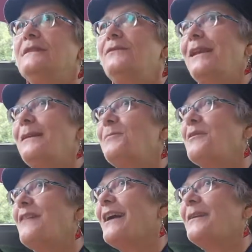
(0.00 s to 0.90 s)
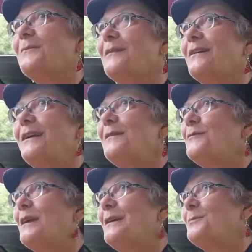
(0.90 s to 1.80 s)
well,
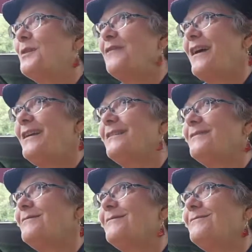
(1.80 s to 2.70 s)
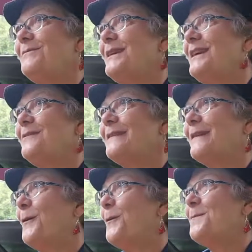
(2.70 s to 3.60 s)
it provided me with a
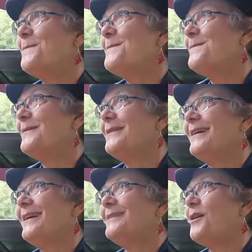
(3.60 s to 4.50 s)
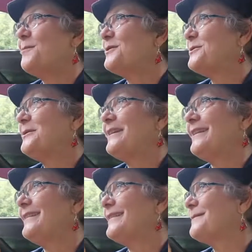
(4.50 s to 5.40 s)
hope and
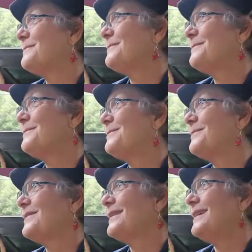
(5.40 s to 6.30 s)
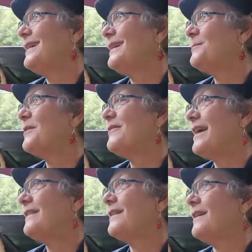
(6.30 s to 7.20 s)
opportunities. It
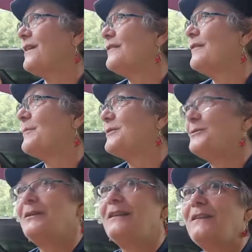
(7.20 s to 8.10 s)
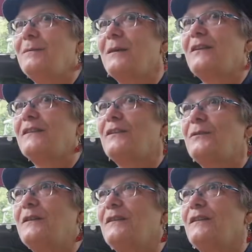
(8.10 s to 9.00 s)
provides a lot of opportunities because there
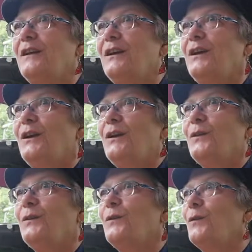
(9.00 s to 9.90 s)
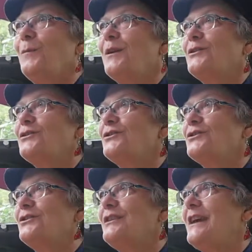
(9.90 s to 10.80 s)
is so
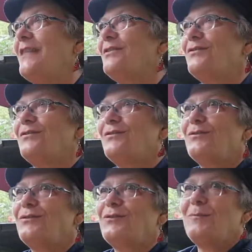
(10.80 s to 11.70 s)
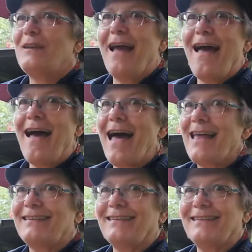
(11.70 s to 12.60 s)
much yet to be had.
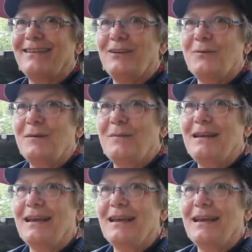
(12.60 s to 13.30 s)
You know what I mean?